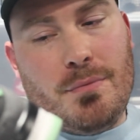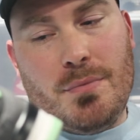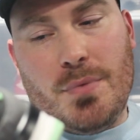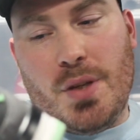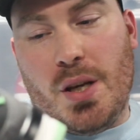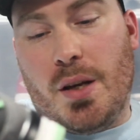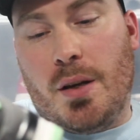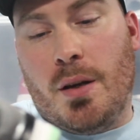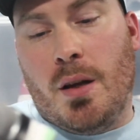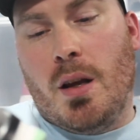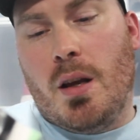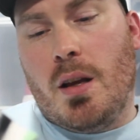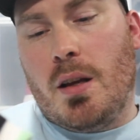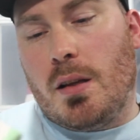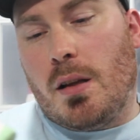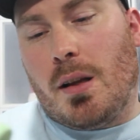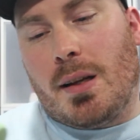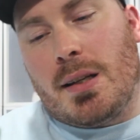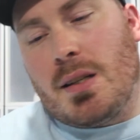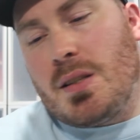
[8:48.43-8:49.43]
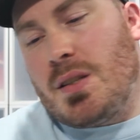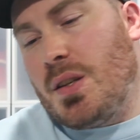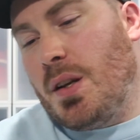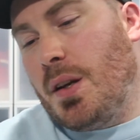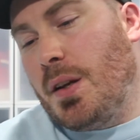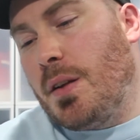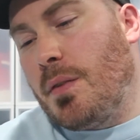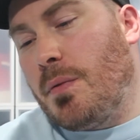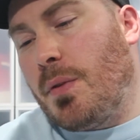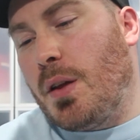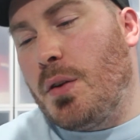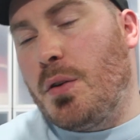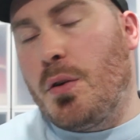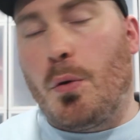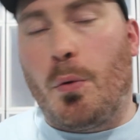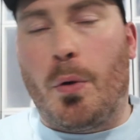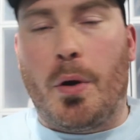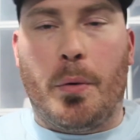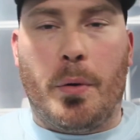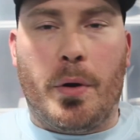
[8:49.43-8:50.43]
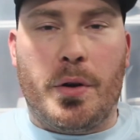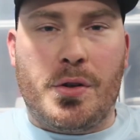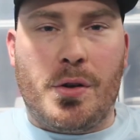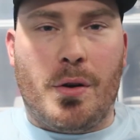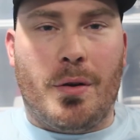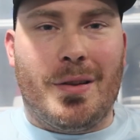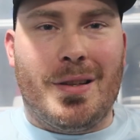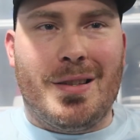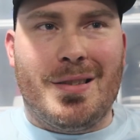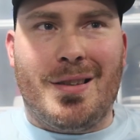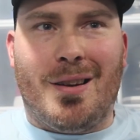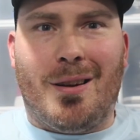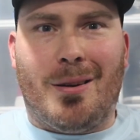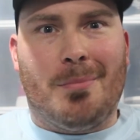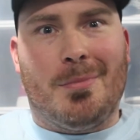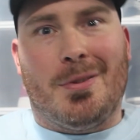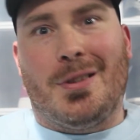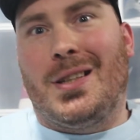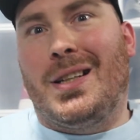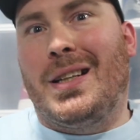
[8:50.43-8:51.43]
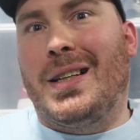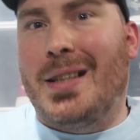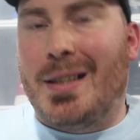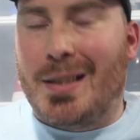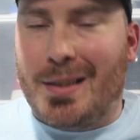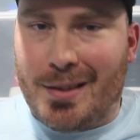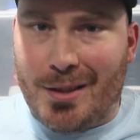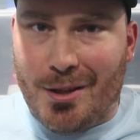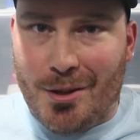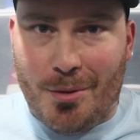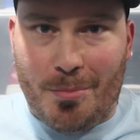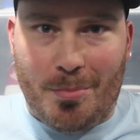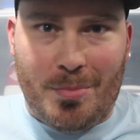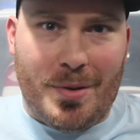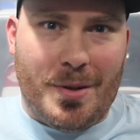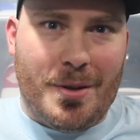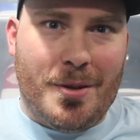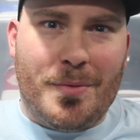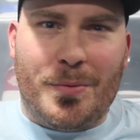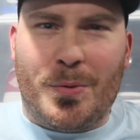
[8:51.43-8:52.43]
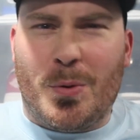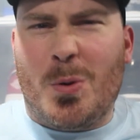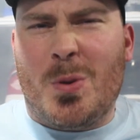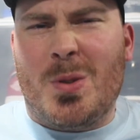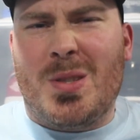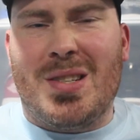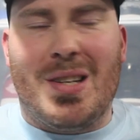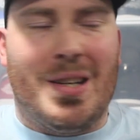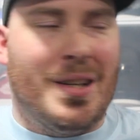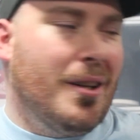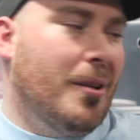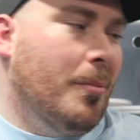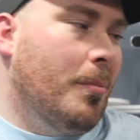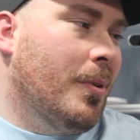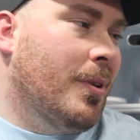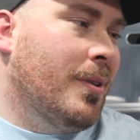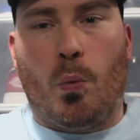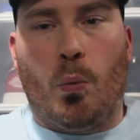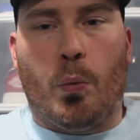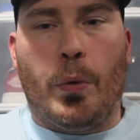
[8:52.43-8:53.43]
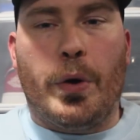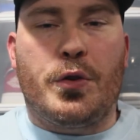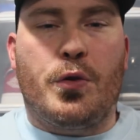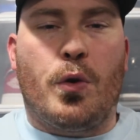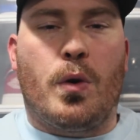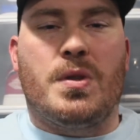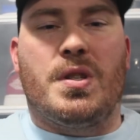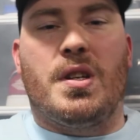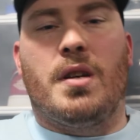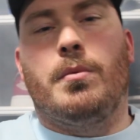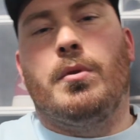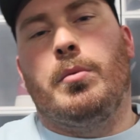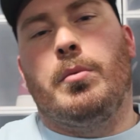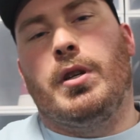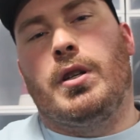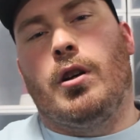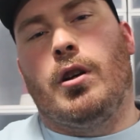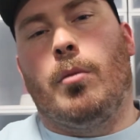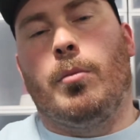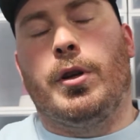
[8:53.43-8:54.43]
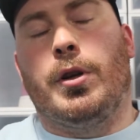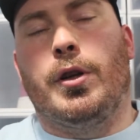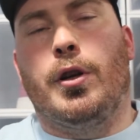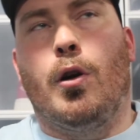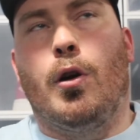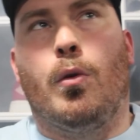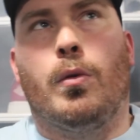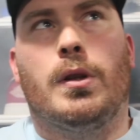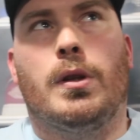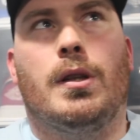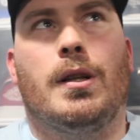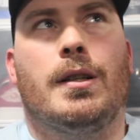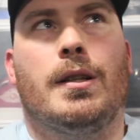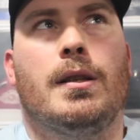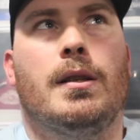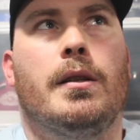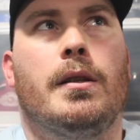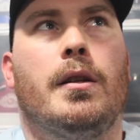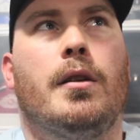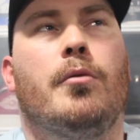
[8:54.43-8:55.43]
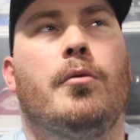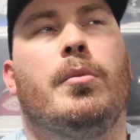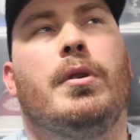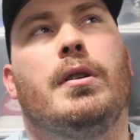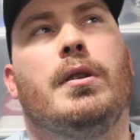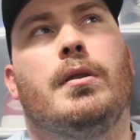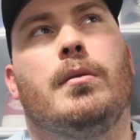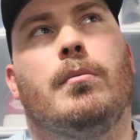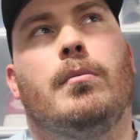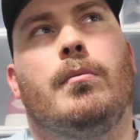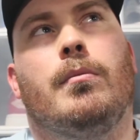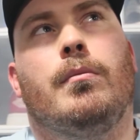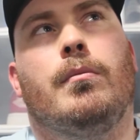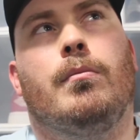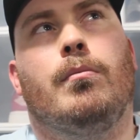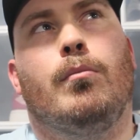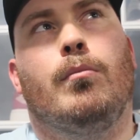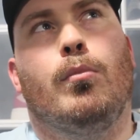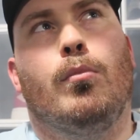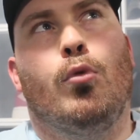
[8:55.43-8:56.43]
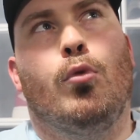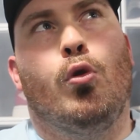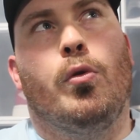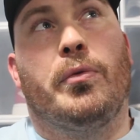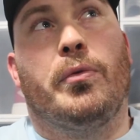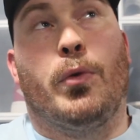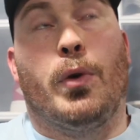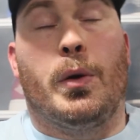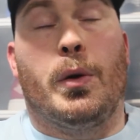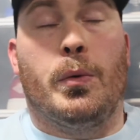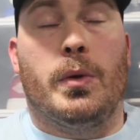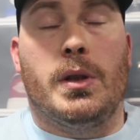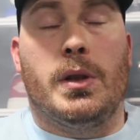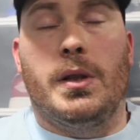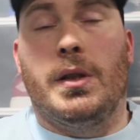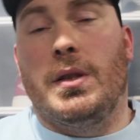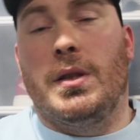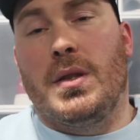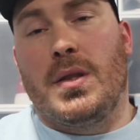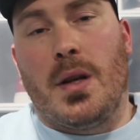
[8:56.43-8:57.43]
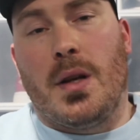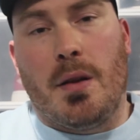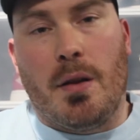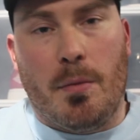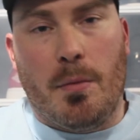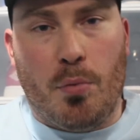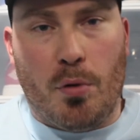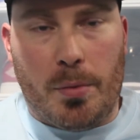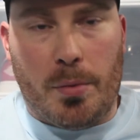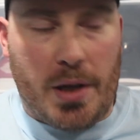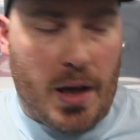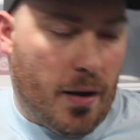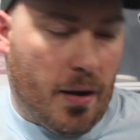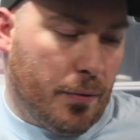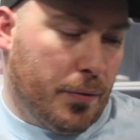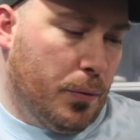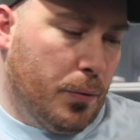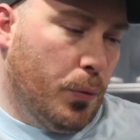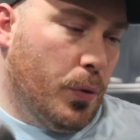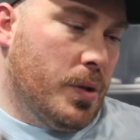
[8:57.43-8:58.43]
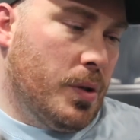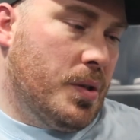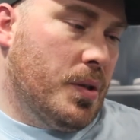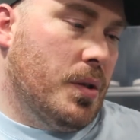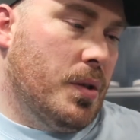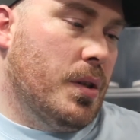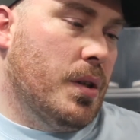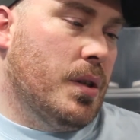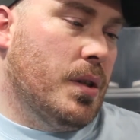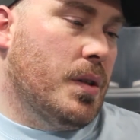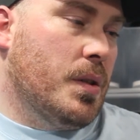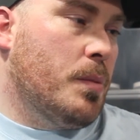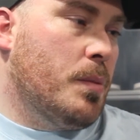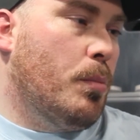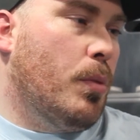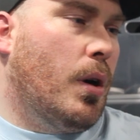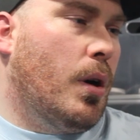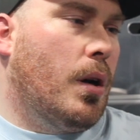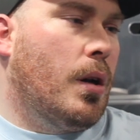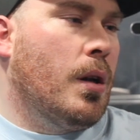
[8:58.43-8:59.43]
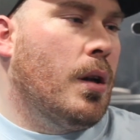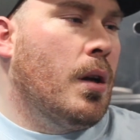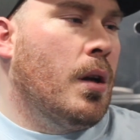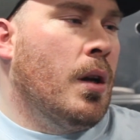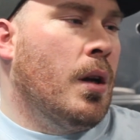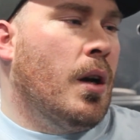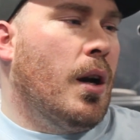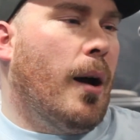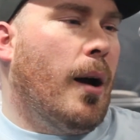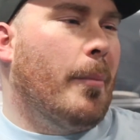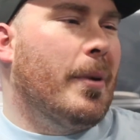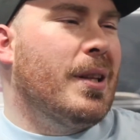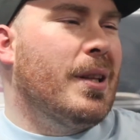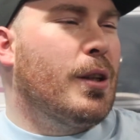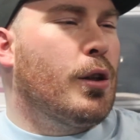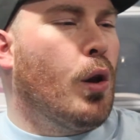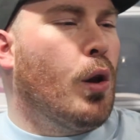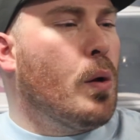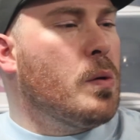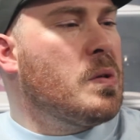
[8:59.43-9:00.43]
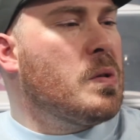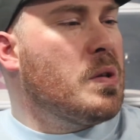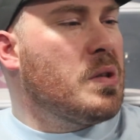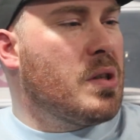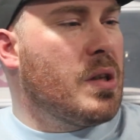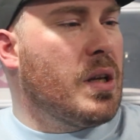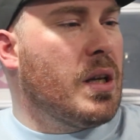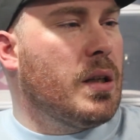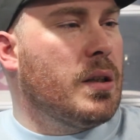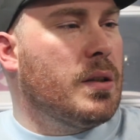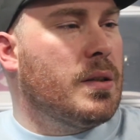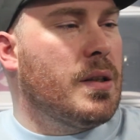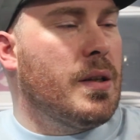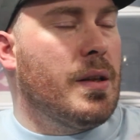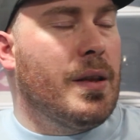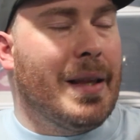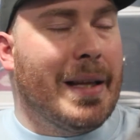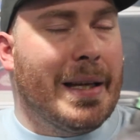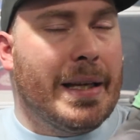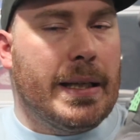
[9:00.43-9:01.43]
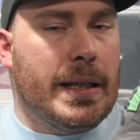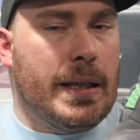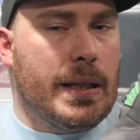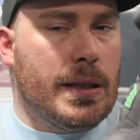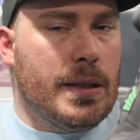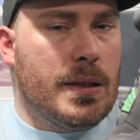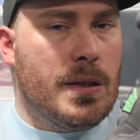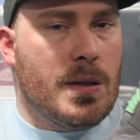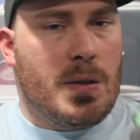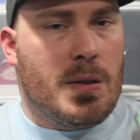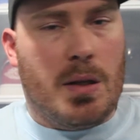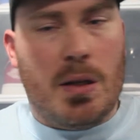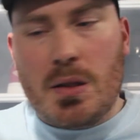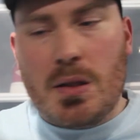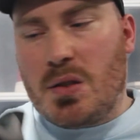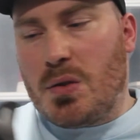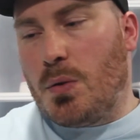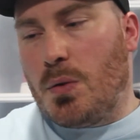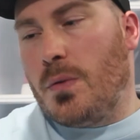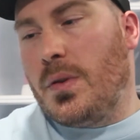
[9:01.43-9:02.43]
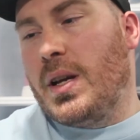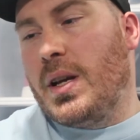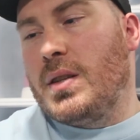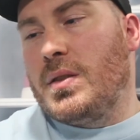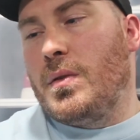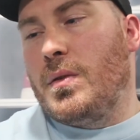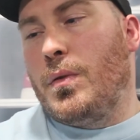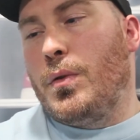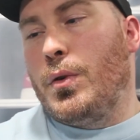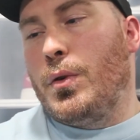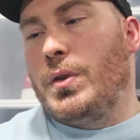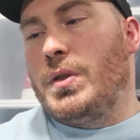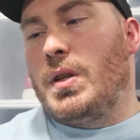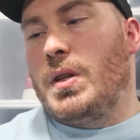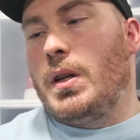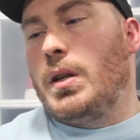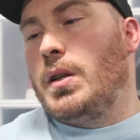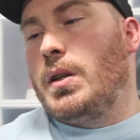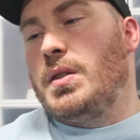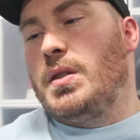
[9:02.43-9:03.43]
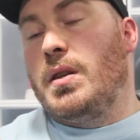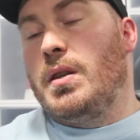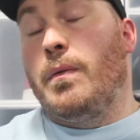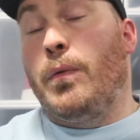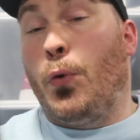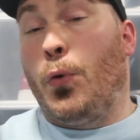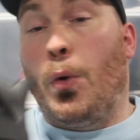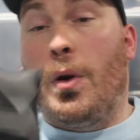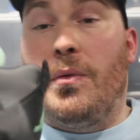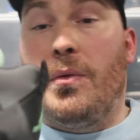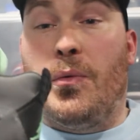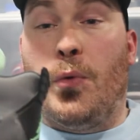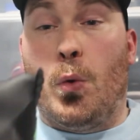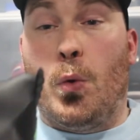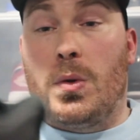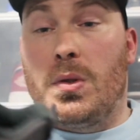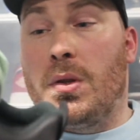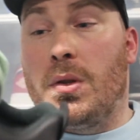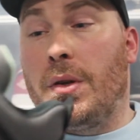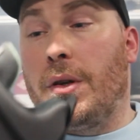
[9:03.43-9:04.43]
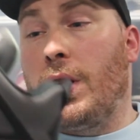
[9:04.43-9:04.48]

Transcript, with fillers: yeah, and like I said, if they do re-retro these, I'm gonna get another pair. Of course I am. Retro seem to be coming and going like a little bit more frequently than, say, they probably have in recent years. But I mean, the closest thing to these since two thousand thirteen is the Infrared fours that